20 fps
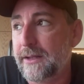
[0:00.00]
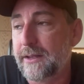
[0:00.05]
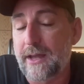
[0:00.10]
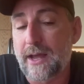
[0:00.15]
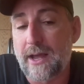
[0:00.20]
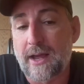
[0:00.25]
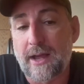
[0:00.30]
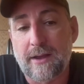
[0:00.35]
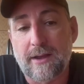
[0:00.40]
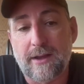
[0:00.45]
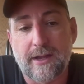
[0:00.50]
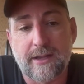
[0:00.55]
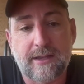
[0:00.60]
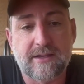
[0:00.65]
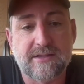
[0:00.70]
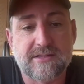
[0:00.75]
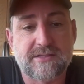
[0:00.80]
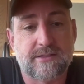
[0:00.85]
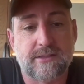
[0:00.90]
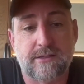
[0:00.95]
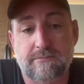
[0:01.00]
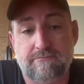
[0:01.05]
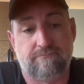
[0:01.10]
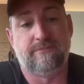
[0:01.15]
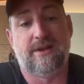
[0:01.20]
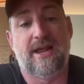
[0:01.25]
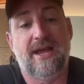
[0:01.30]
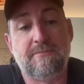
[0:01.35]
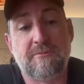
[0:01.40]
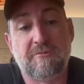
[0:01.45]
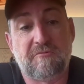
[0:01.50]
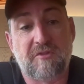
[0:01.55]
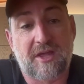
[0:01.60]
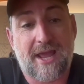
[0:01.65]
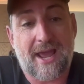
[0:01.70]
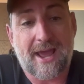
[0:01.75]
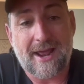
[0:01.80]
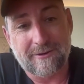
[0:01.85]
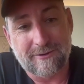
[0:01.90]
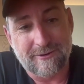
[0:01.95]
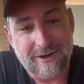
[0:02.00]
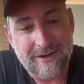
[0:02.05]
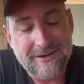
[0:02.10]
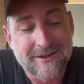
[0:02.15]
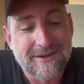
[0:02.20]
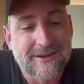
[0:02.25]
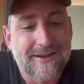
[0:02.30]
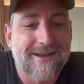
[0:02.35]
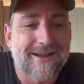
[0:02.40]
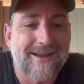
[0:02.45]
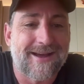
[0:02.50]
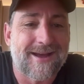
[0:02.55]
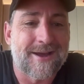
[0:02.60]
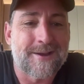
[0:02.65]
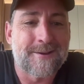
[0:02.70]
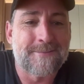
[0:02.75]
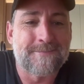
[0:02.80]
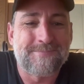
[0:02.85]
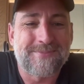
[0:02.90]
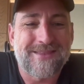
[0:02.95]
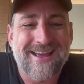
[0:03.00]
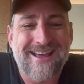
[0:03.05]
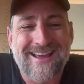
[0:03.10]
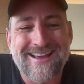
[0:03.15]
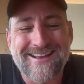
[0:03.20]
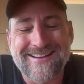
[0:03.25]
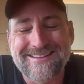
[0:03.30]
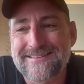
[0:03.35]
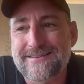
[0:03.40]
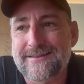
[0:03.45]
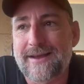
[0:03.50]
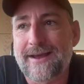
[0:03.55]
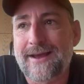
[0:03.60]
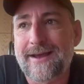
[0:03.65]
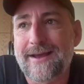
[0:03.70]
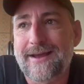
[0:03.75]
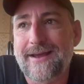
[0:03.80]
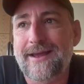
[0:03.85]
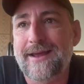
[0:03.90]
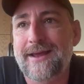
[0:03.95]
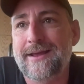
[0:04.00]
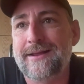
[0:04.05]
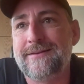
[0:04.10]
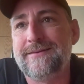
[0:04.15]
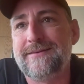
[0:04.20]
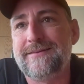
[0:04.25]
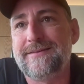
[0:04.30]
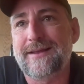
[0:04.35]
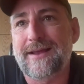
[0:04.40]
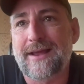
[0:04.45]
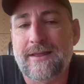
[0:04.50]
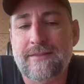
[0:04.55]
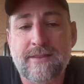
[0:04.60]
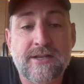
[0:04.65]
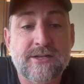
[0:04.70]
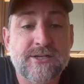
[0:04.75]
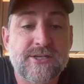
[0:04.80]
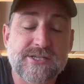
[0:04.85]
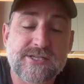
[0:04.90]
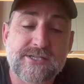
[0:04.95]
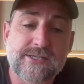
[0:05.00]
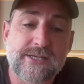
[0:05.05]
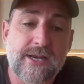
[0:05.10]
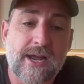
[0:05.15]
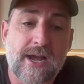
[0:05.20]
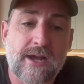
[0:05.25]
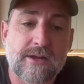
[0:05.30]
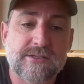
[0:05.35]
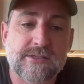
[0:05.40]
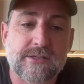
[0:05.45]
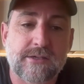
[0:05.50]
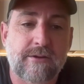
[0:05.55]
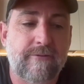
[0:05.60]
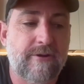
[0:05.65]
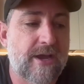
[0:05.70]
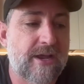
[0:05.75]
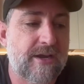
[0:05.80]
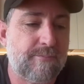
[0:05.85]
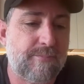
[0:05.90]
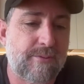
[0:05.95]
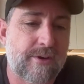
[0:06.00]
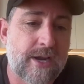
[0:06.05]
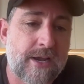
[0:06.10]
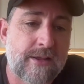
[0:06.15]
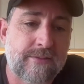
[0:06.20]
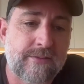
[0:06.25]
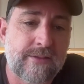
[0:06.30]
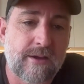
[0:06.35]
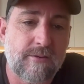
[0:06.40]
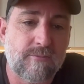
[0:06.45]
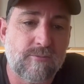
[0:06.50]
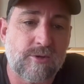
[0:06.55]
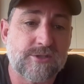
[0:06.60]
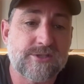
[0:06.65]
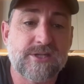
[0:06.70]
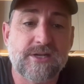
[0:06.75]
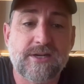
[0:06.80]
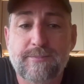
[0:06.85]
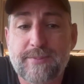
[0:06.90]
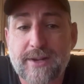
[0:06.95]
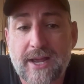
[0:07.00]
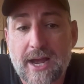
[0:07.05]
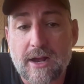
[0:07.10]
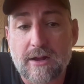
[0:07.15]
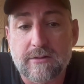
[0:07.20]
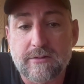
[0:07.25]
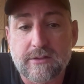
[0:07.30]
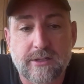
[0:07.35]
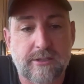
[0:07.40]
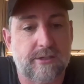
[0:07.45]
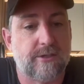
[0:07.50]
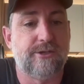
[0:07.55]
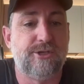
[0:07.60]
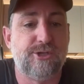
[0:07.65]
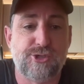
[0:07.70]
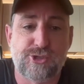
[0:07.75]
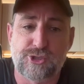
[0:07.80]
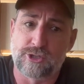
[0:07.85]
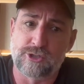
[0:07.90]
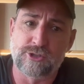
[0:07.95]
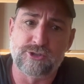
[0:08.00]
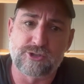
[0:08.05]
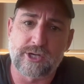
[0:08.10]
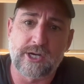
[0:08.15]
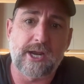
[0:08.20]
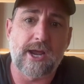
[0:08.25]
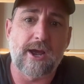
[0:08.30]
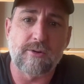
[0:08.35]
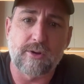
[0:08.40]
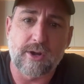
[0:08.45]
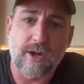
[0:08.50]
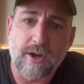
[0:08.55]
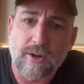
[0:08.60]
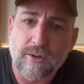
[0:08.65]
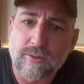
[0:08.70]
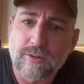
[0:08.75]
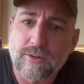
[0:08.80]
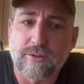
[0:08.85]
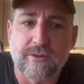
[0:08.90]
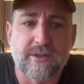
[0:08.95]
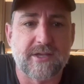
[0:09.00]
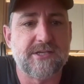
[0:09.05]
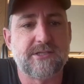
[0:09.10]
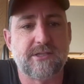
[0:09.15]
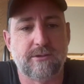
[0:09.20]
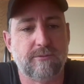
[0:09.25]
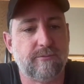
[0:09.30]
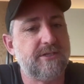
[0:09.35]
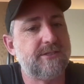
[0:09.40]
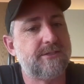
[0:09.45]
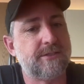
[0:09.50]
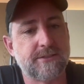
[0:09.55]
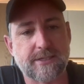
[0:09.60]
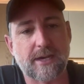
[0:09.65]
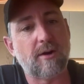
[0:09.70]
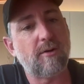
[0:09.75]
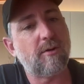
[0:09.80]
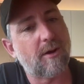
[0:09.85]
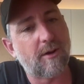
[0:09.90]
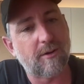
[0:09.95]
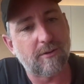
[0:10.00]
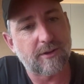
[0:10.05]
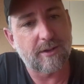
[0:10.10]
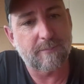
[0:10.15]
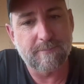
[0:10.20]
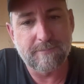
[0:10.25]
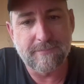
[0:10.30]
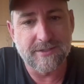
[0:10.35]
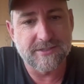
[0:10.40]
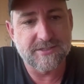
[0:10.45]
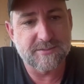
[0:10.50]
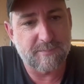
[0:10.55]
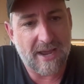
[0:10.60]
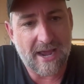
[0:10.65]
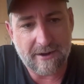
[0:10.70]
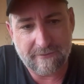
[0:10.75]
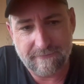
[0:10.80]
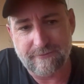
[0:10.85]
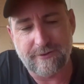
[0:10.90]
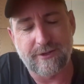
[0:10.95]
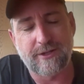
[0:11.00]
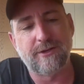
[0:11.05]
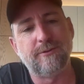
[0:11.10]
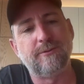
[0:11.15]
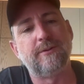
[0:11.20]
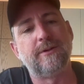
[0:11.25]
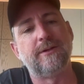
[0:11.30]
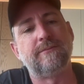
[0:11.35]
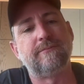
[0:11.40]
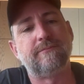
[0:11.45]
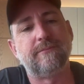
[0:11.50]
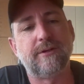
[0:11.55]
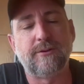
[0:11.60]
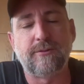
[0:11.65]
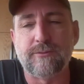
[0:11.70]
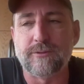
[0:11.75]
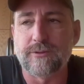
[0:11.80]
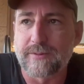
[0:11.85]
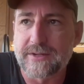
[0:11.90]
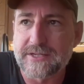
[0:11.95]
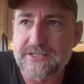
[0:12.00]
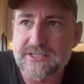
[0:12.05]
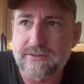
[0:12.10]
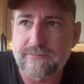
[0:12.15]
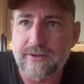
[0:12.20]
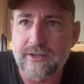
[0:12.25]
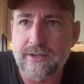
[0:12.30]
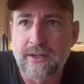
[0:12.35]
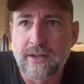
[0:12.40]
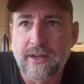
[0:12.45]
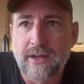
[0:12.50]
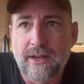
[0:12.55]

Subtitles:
I guess the name of the category. And then just set out to create a brand that wasn't about, you shouldn't drink alcohol, or these are the reasons alcohol is bad for you and all the rest of it.